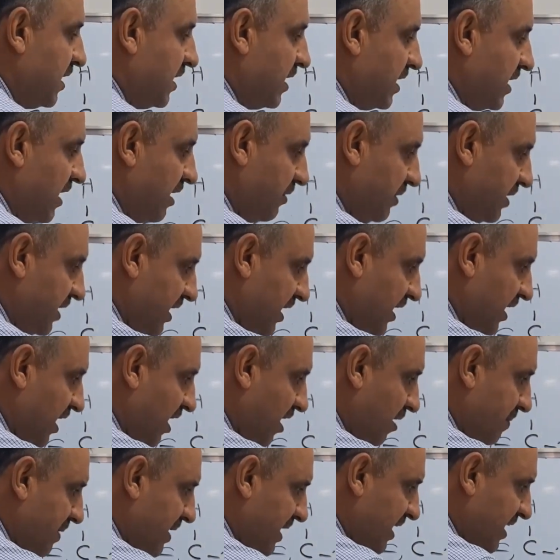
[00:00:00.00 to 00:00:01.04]
Now here,
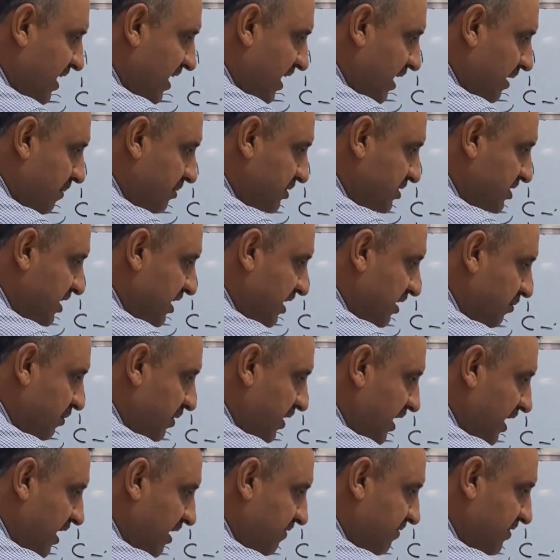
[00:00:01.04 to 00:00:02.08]
how many carbons here? We
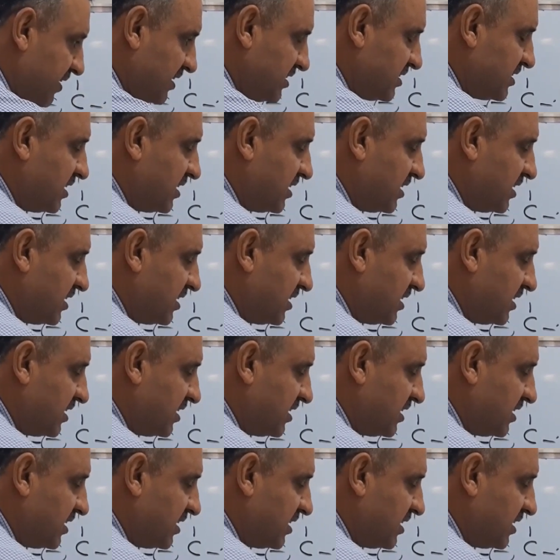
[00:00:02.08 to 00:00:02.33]
have this